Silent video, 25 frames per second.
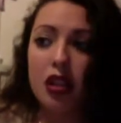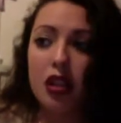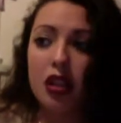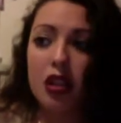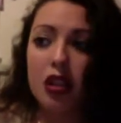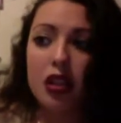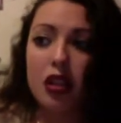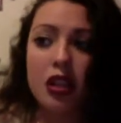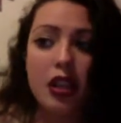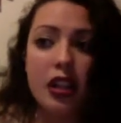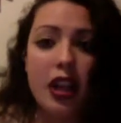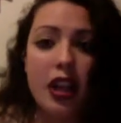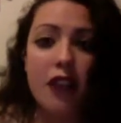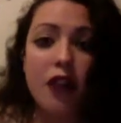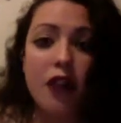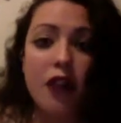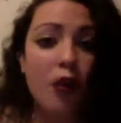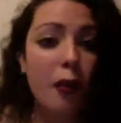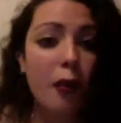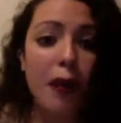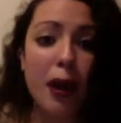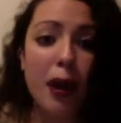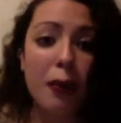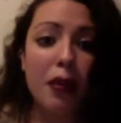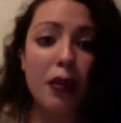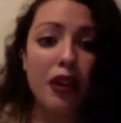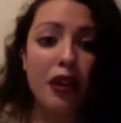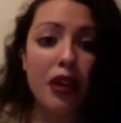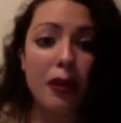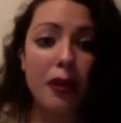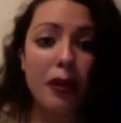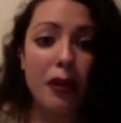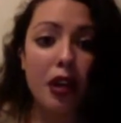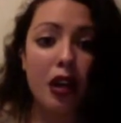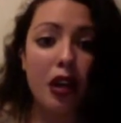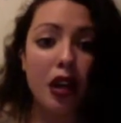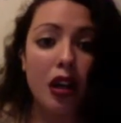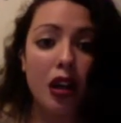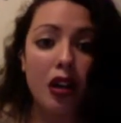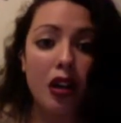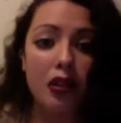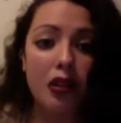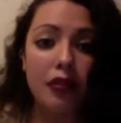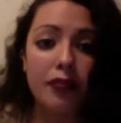To never remember them at all.